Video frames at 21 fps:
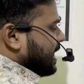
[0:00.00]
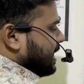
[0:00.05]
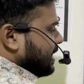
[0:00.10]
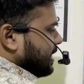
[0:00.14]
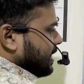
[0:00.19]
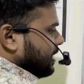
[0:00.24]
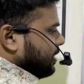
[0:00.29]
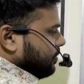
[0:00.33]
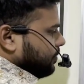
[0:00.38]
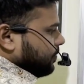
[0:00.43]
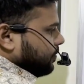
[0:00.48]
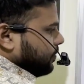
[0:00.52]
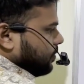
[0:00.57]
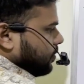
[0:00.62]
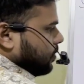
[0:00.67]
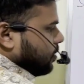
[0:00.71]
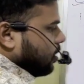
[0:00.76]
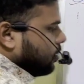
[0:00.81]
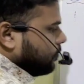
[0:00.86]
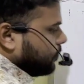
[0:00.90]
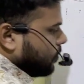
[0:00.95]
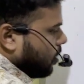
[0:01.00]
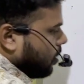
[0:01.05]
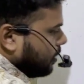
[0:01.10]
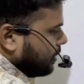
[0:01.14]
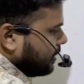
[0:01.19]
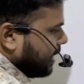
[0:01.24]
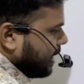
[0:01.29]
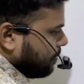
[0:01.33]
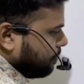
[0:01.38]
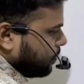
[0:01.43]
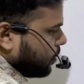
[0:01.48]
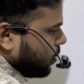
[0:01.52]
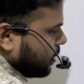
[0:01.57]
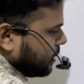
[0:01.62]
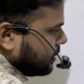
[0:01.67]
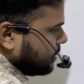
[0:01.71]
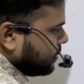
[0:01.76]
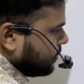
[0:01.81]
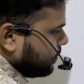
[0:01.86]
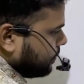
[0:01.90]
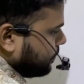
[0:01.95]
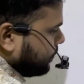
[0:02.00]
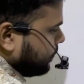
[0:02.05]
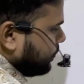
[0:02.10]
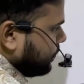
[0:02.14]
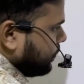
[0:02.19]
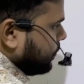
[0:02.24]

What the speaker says: salary of all the employees.